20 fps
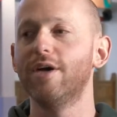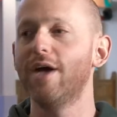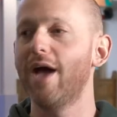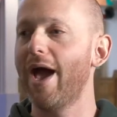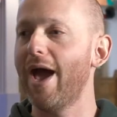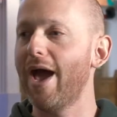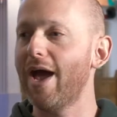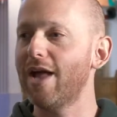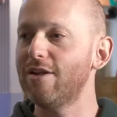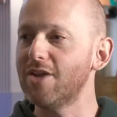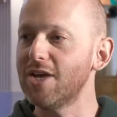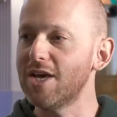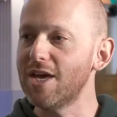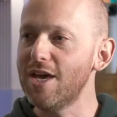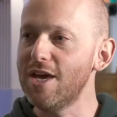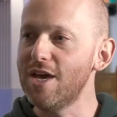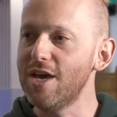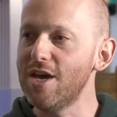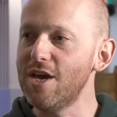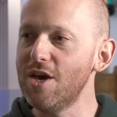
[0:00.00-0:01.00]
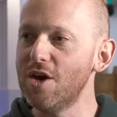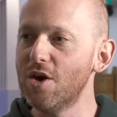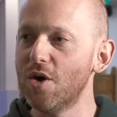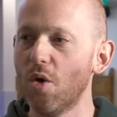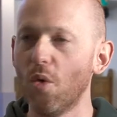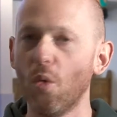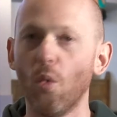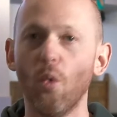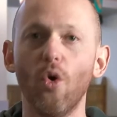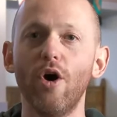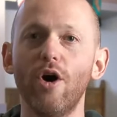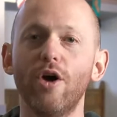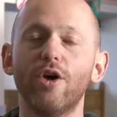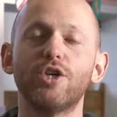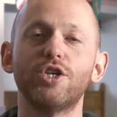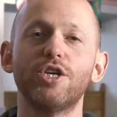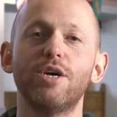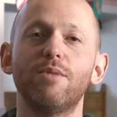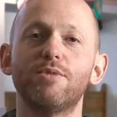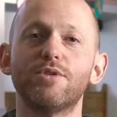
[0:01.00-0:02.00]
and he
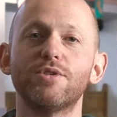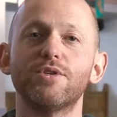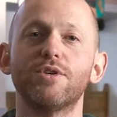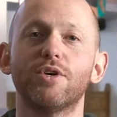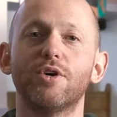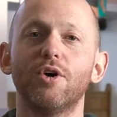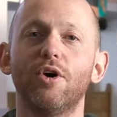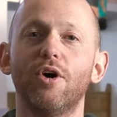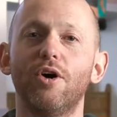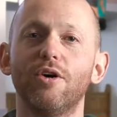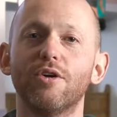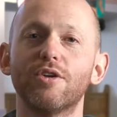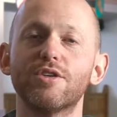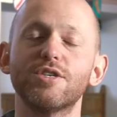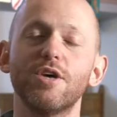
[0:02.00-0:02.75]
worshipped God.